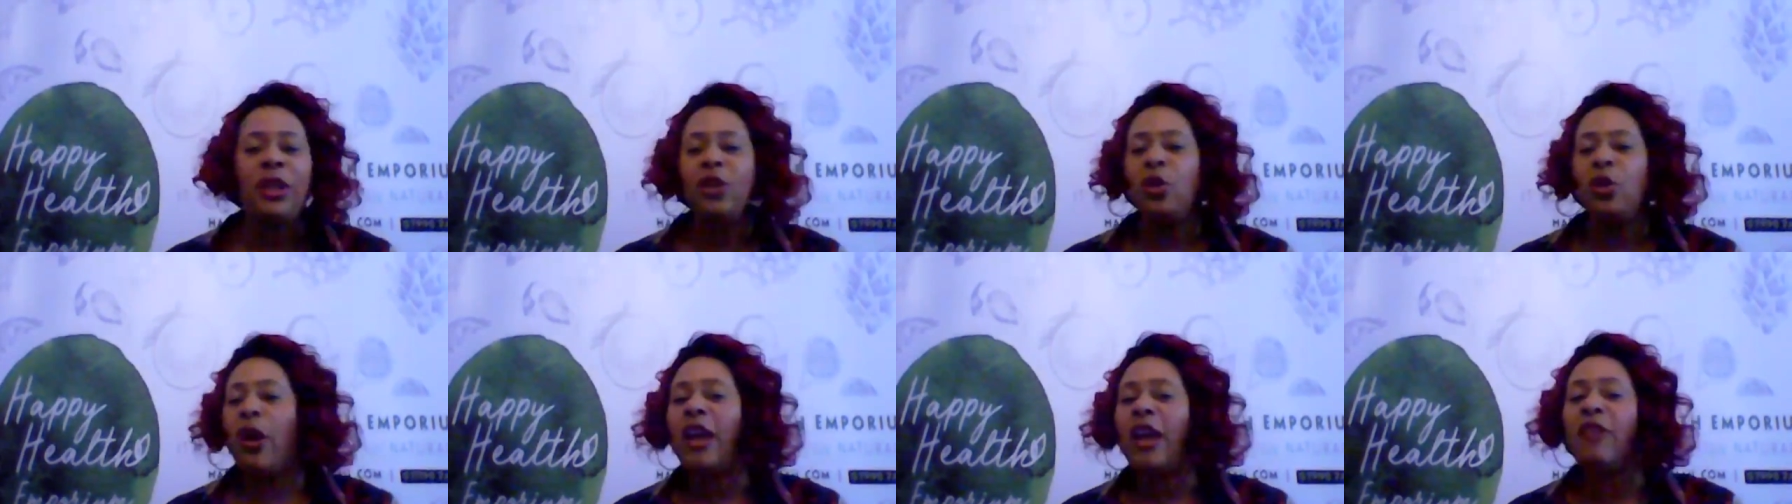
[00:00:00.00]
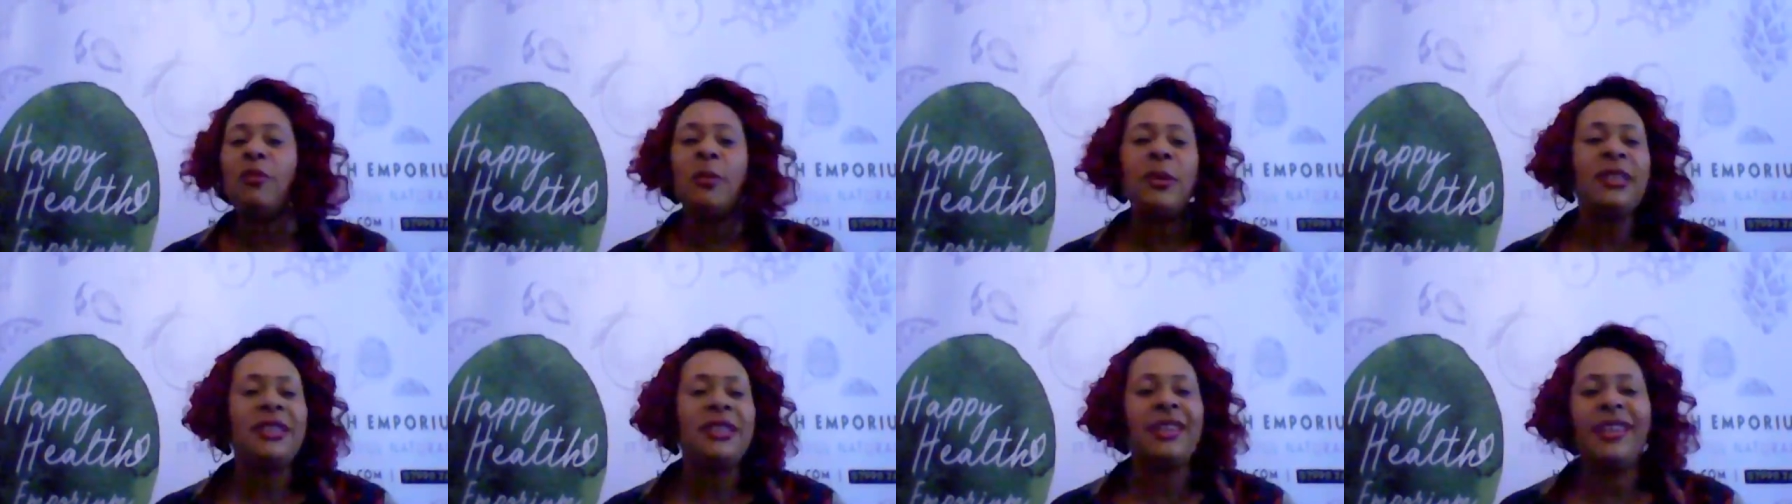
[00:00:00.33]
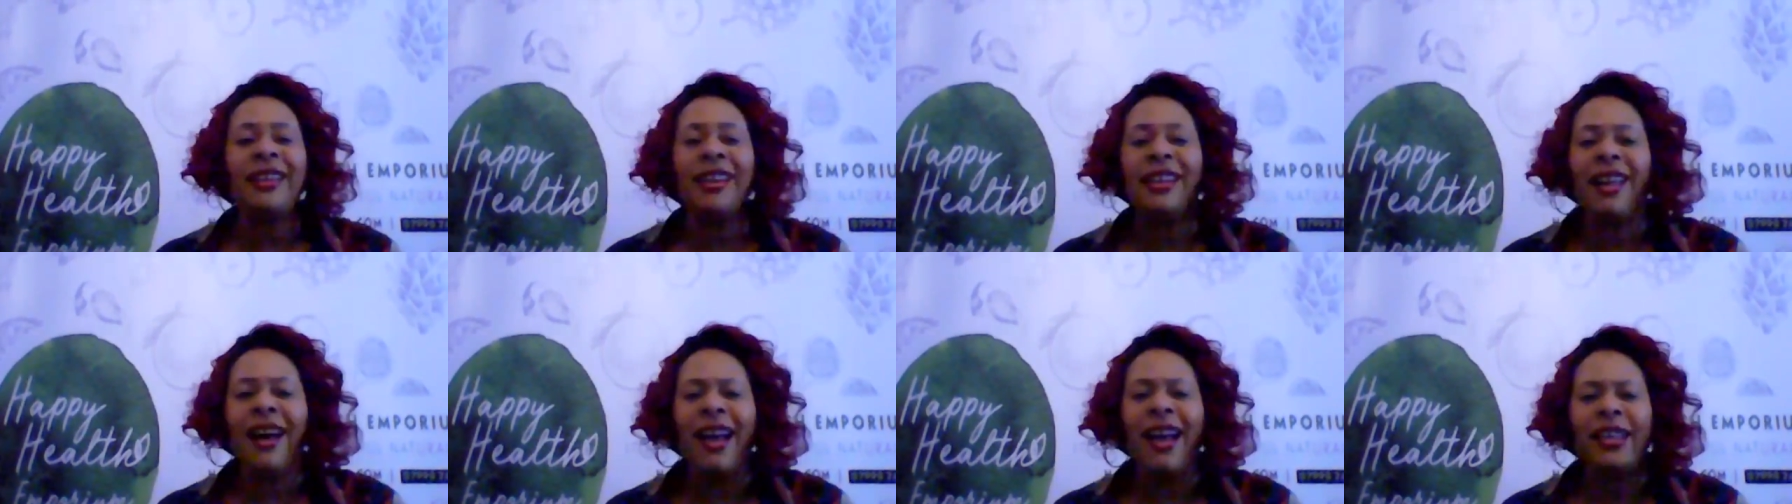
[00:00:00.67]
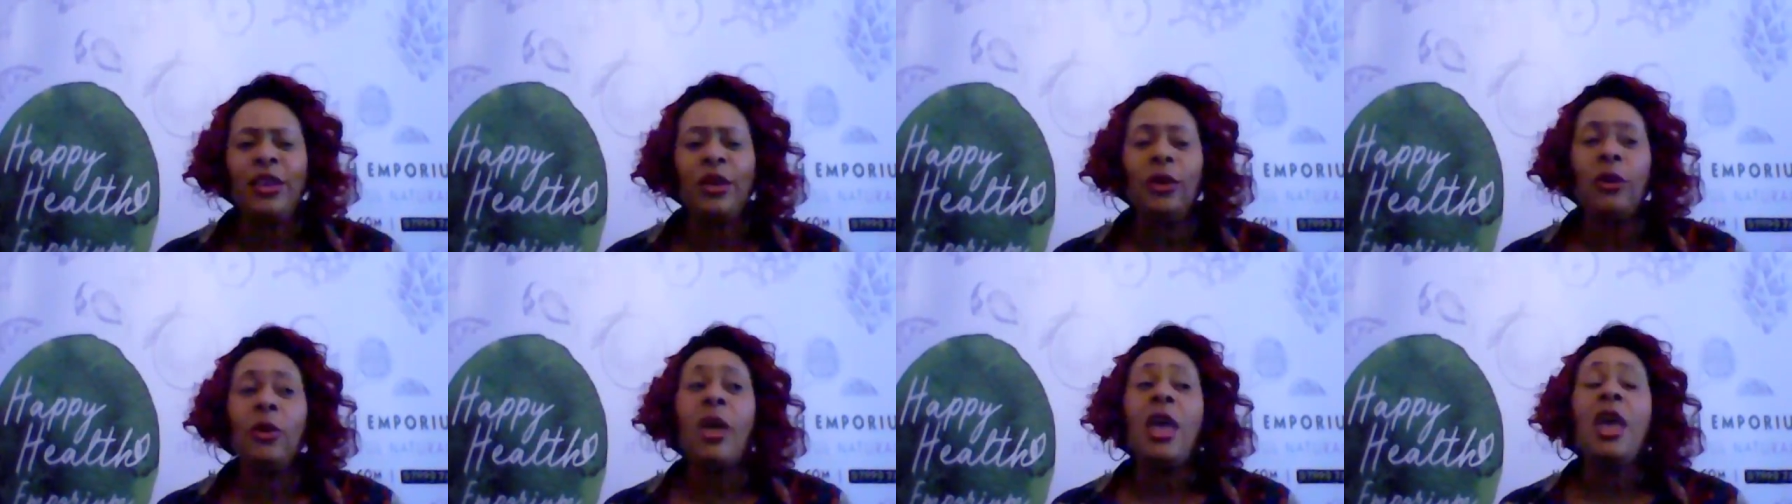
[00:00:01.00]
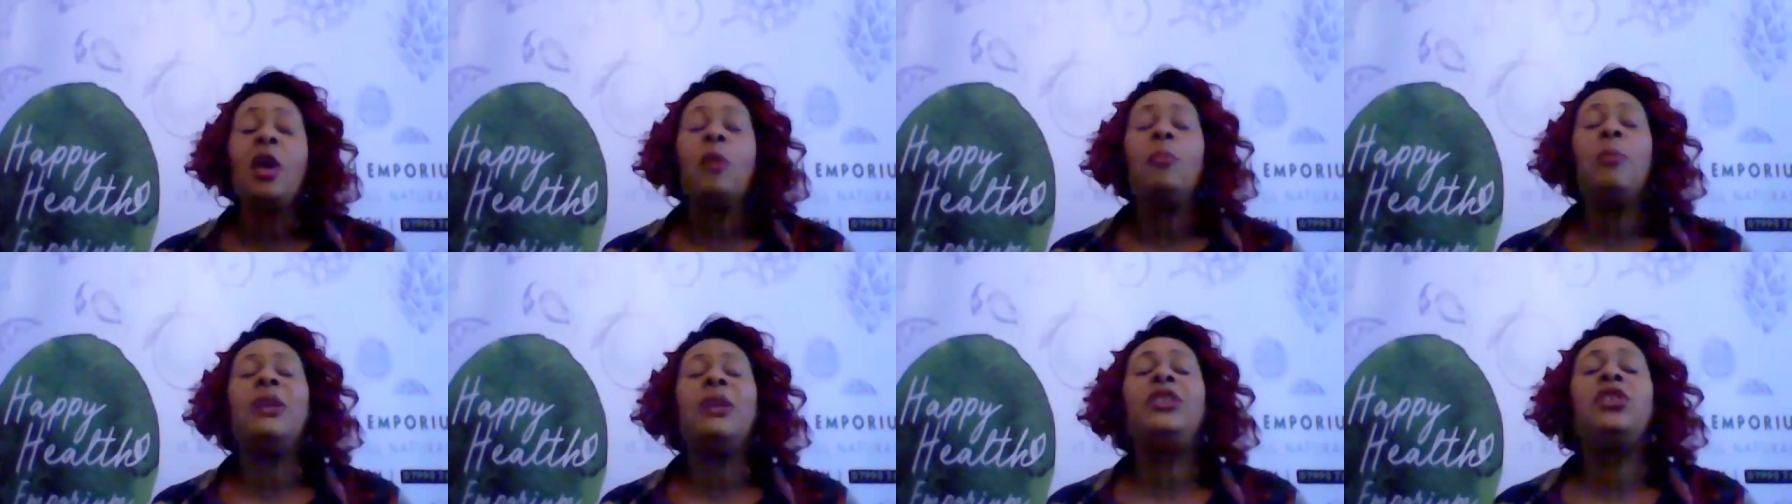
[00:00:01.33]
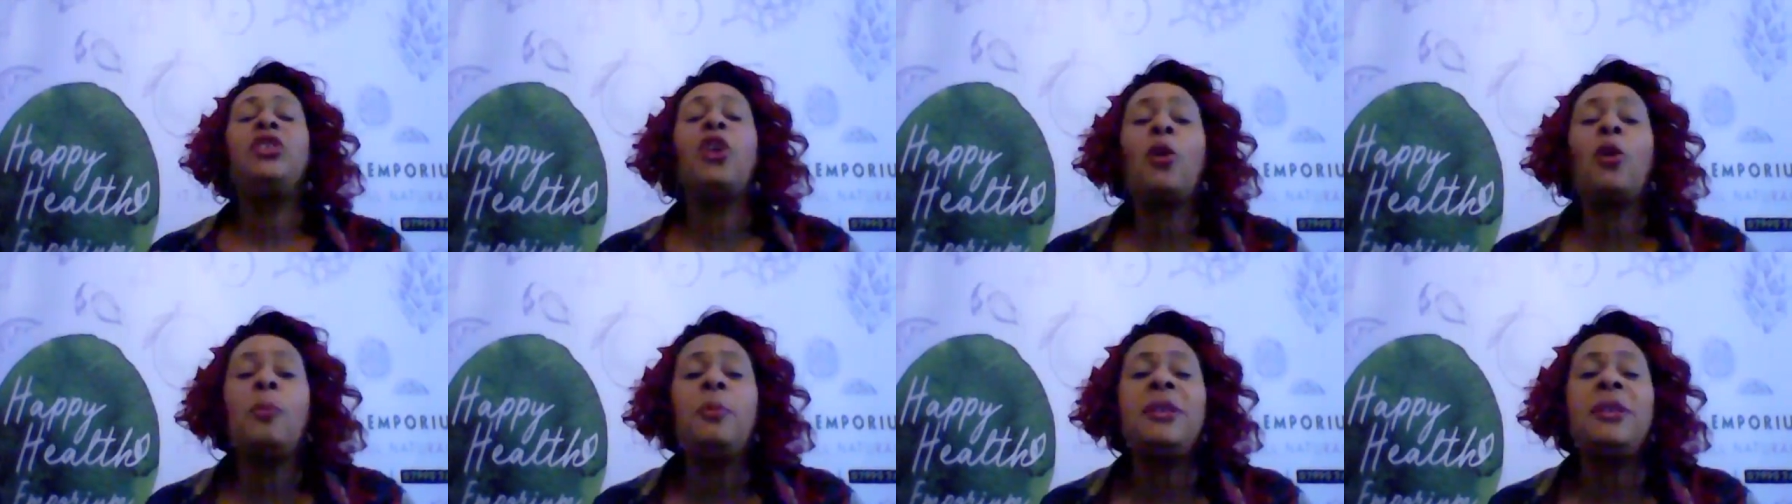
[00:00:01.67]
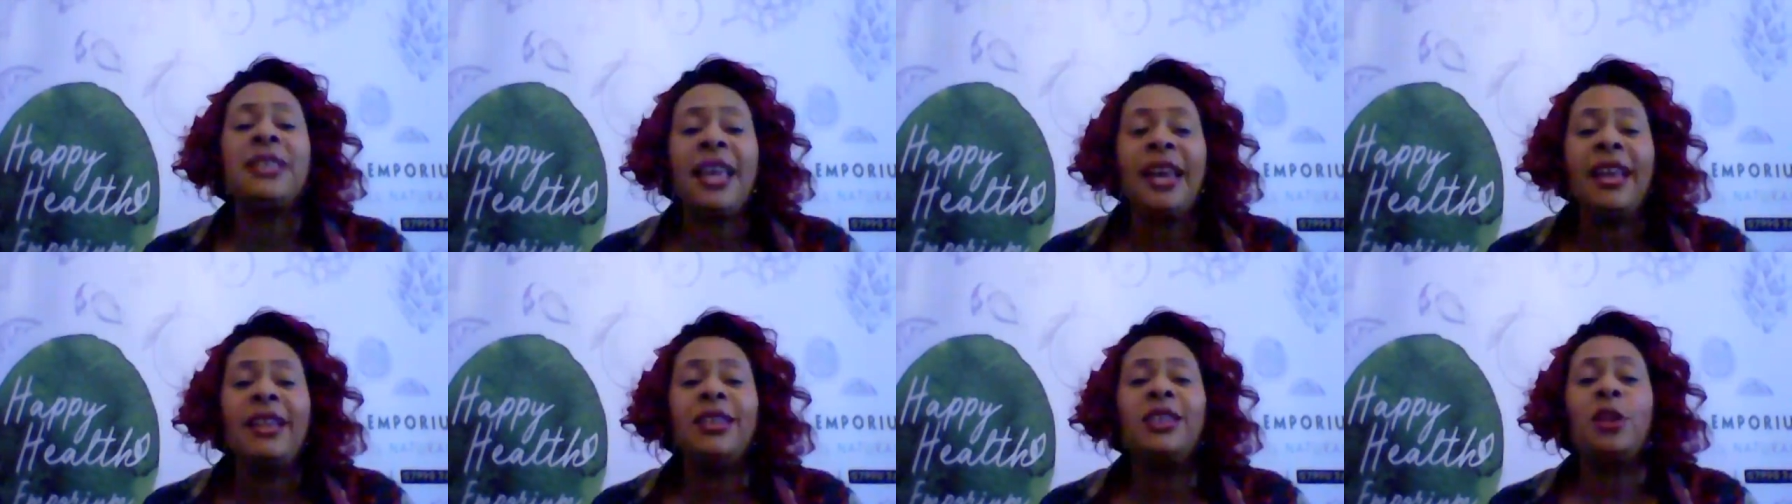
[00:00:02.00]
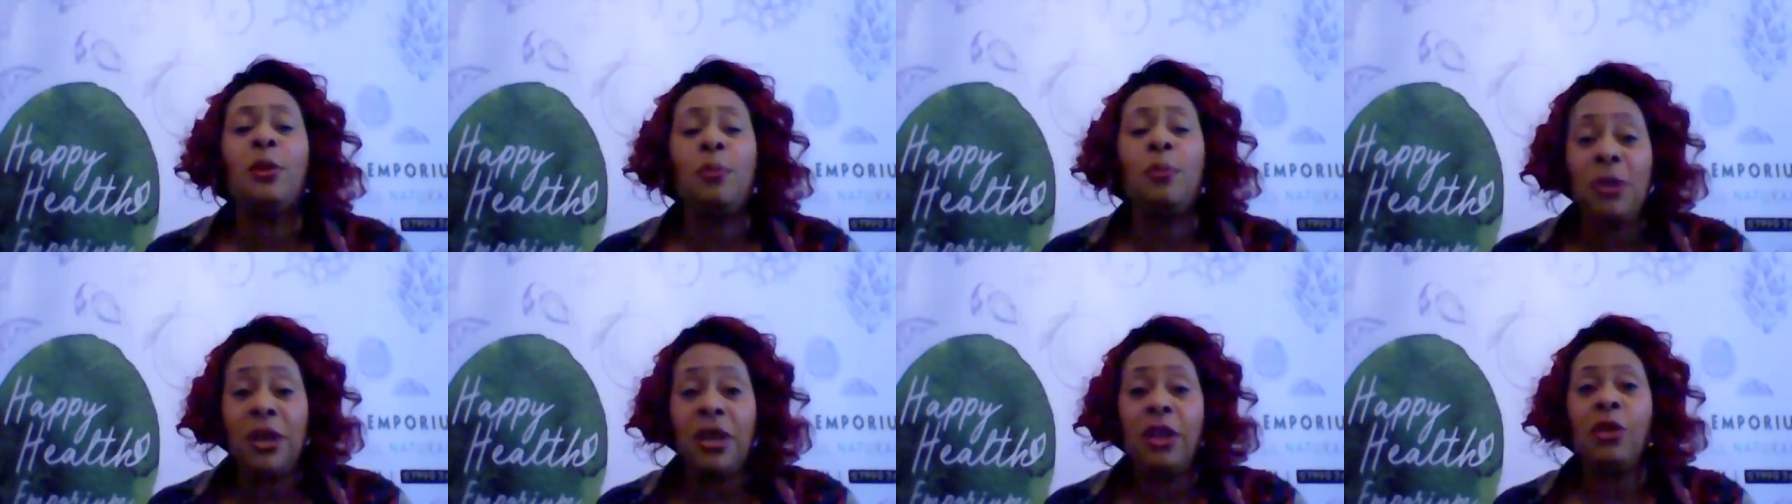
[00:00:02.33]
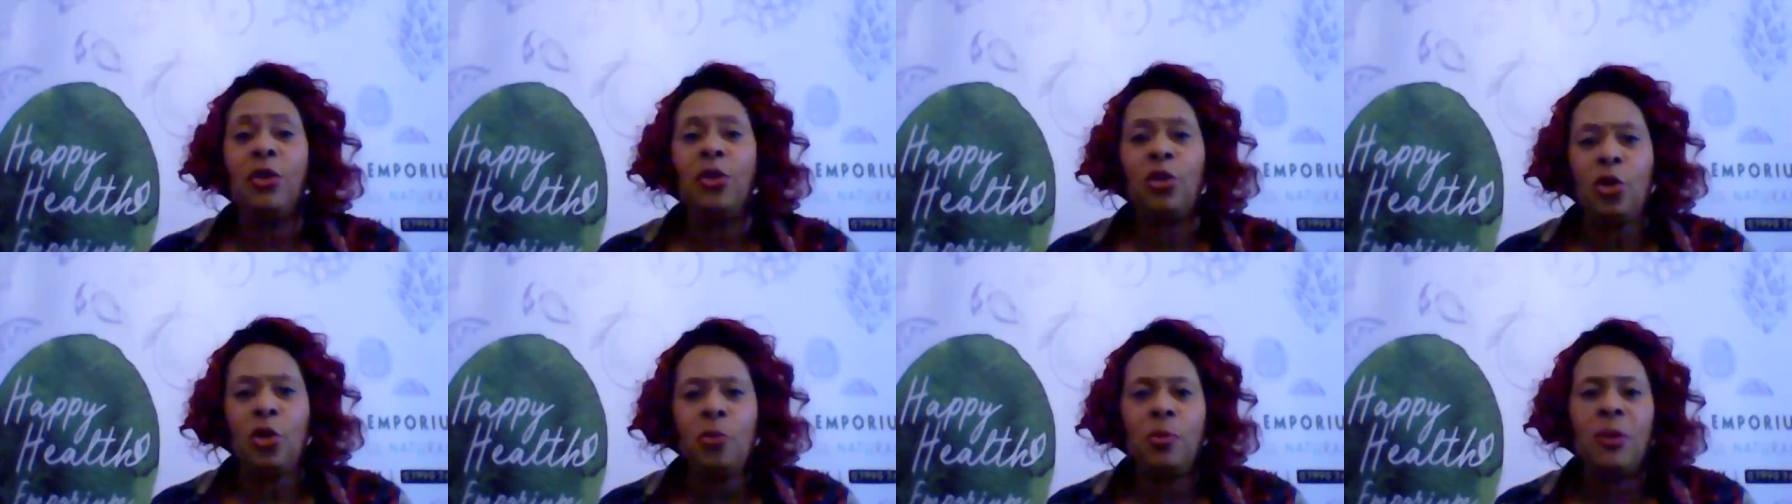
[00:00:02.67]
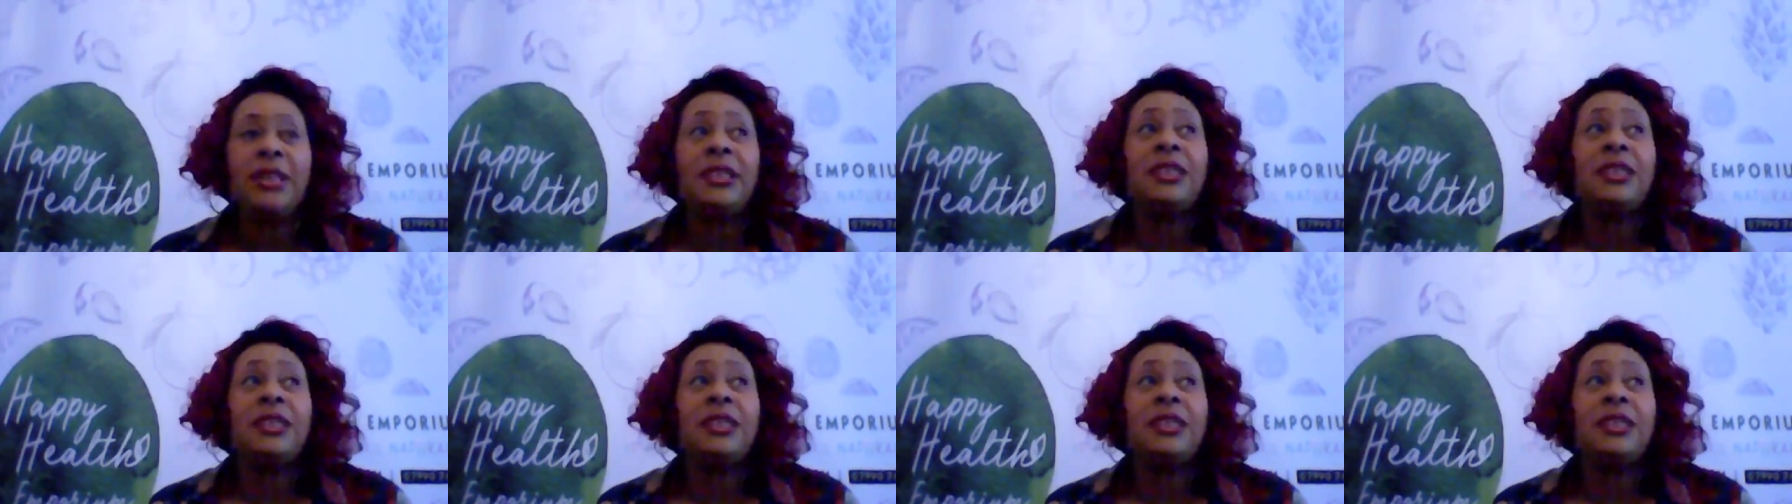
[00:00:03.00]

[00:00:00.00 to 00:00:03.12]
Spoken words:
Not everybody's going to like you, but don't be scared to be who you be.